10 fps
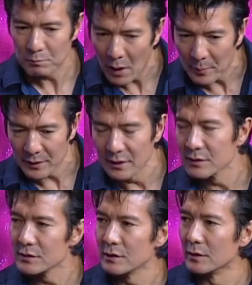popping into,
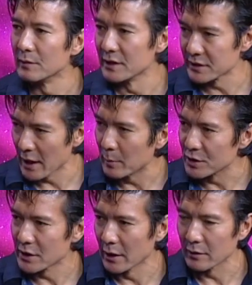you know, an
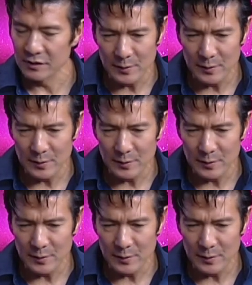established character, yeah.